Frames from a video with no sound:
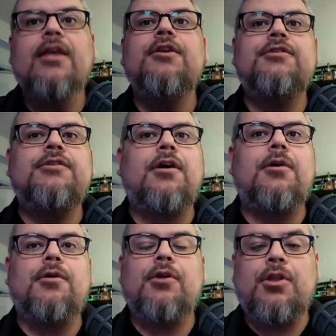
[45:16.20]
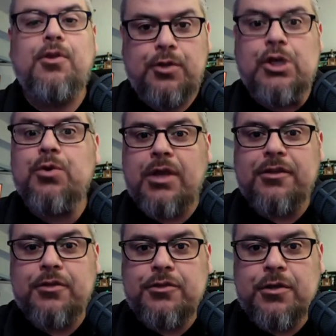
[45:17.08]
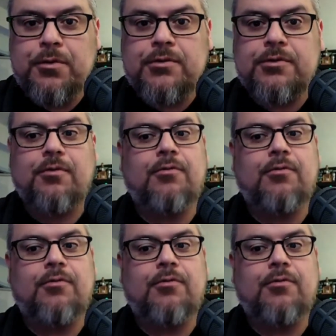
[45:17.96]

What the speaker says: So you get to choose.